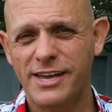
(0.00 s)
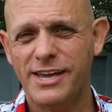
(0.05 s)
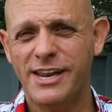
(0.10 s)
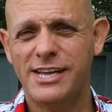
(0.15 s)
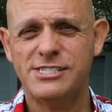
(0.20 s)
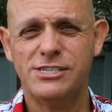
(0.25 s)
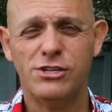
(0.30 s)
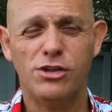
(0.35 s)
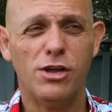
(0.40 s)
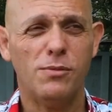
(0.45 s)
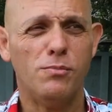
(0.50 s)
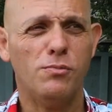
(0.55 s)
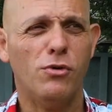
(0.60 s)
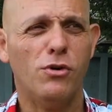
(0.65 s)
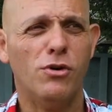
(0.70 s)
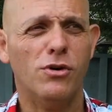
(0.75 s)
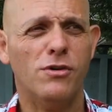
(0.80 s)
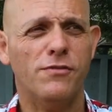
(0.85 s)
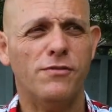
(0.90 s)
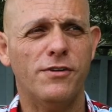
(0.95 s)
It has a lot
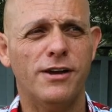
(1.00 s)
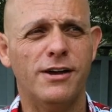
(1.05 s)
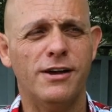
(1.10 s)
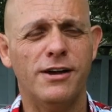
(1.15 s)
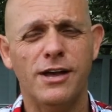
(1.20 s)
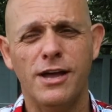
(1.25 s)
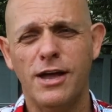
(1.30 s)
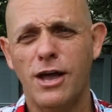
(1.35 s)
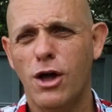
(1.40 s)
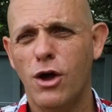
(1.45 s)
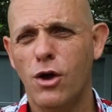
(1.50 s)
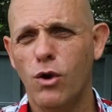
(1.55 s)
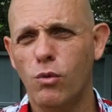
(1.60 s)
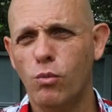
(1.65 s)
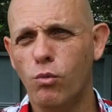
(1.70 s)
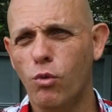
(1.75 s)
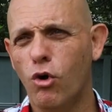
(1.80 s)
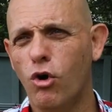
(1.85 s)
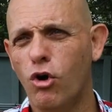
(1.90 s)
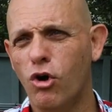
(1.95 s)
more of a
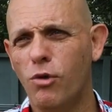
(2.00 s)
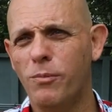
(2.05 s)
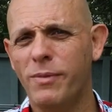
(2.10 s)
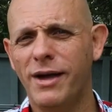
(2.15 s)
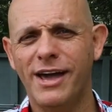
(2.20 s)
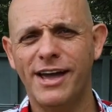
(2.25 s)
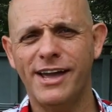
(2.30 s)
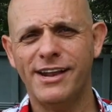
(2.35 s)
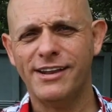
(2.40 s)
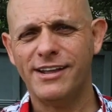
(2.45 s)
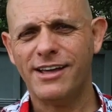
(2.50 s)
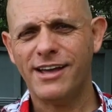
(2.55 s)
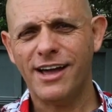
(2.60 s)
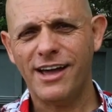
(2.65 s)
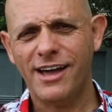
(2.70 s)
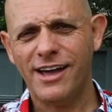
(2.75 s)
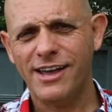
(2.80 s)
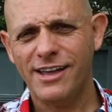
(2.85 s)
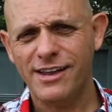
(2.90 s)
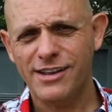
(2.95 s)
warm and
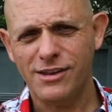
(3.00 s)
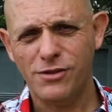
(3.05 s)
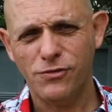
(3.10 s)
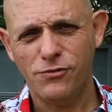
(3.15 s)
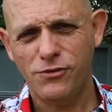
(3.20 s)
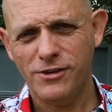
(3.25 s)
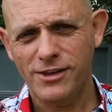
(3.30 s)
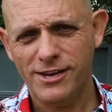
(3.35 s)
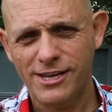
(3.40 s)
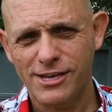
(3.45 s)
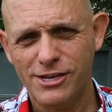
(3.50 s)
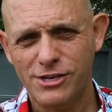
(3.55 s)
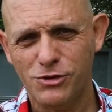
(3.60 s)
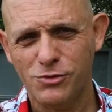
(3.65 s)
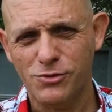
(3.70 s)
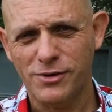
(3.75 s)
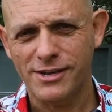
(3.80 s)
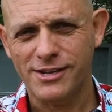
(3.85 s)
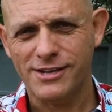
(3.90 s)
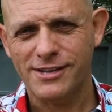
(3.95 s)
kind feeling
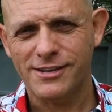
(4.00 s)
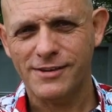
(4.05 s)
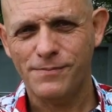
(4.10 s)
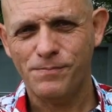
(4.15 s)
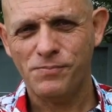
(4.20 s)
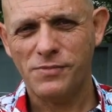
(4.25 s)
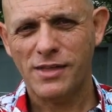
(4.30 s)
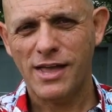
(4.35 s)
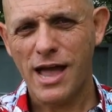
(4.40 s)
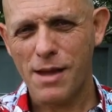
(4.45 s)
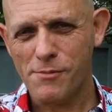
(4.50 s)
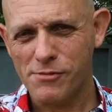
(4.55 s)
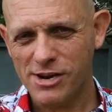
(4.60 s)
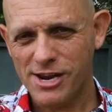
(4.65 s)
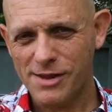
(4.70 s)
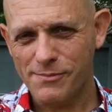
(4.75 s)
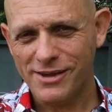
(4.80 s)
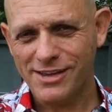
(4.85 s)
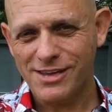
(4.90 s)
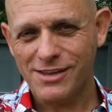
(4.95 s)
to it. I'm
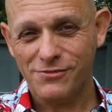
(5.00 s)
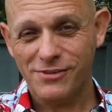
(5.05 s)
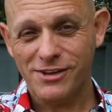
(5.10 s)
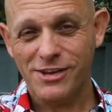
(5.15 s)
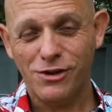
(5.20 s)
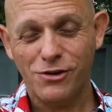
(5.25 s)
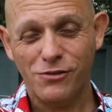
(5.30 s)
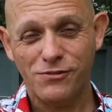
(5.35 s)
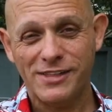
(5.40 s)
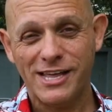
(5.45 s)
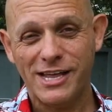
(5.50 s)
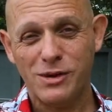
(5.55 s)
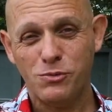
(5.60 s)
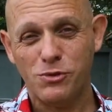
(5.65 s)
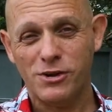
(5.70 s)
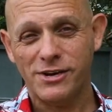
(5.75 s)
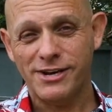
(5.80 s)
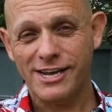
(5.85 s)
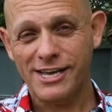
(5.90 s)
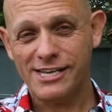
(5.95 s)
gonna make a video of that
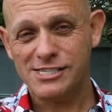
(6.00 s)
one